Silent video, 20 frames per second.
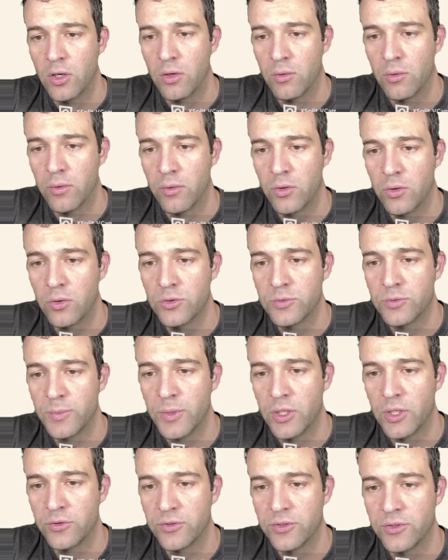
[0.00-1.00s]
Roads
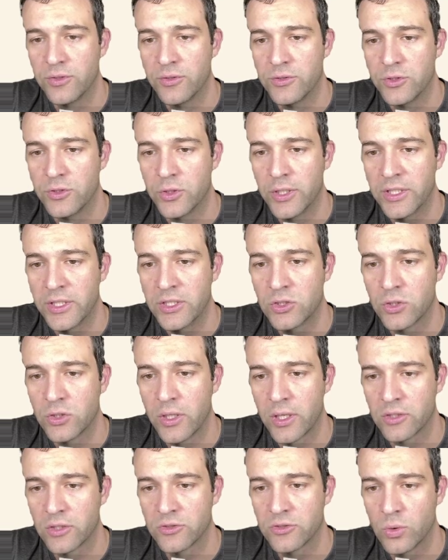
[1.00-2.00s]
melted, train
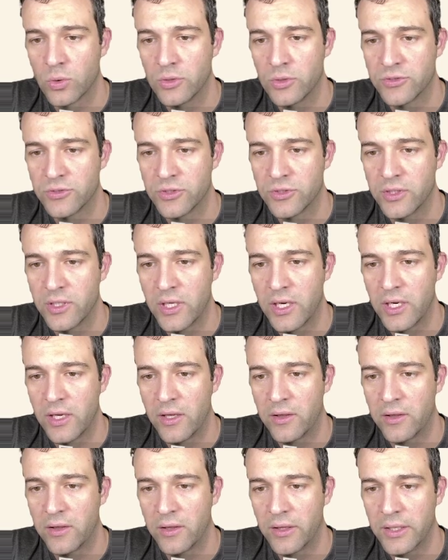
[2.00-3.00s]
tracks twisted,
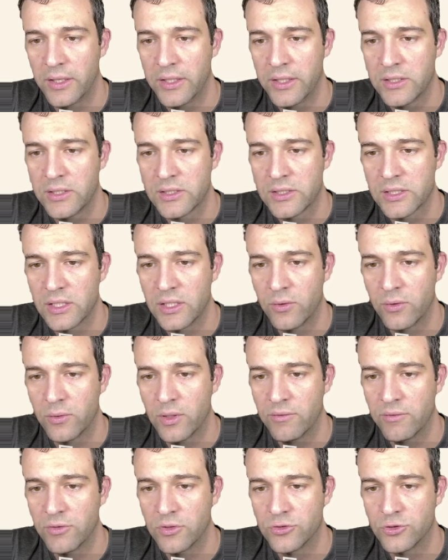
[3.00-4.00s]
and lakes and
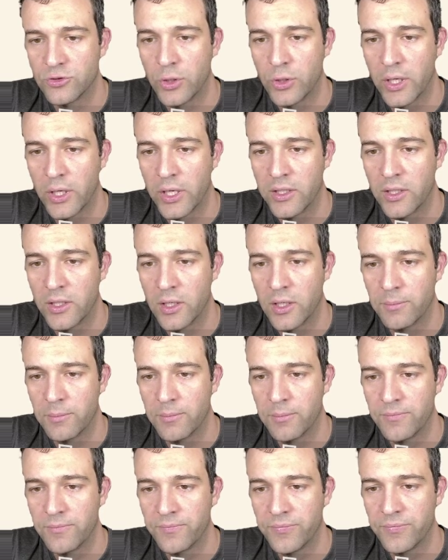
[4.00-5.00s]
rivers dried up.
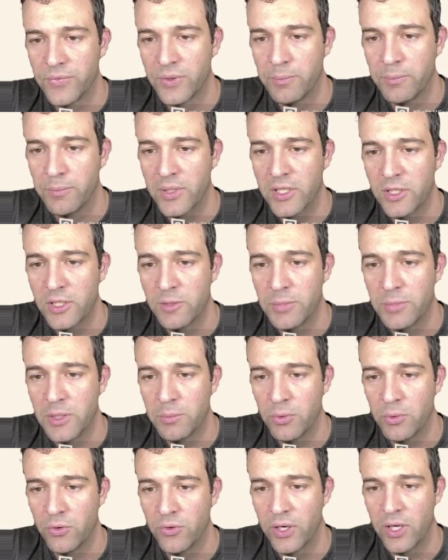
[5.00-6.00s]
Many
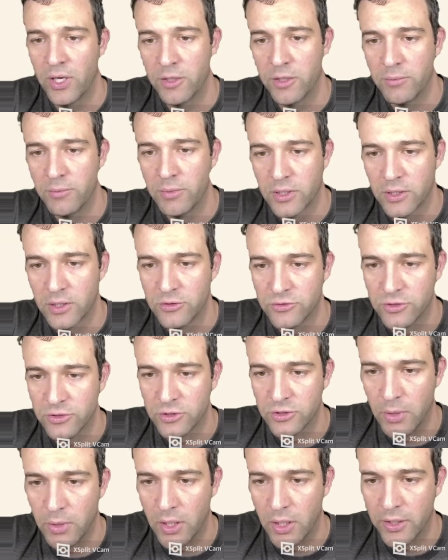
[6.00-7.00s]
people died because
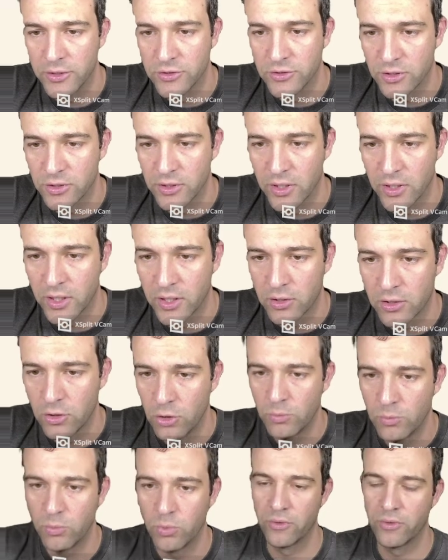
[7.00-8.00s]
their bodies could not
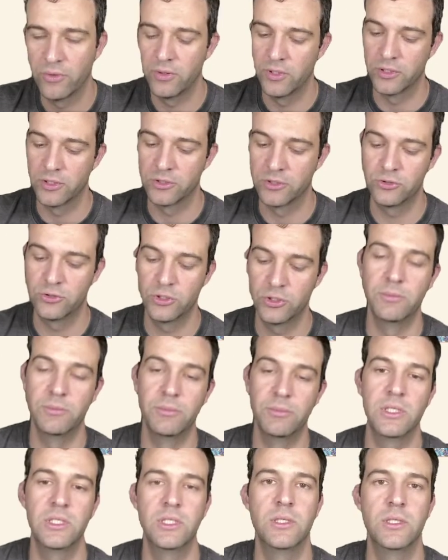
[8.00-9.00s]
cope with the extreme
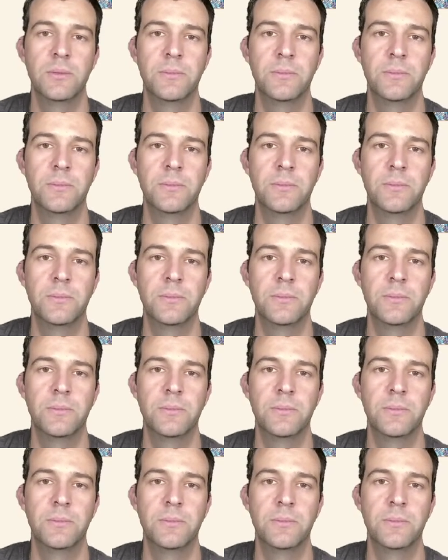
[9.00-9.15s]
heat.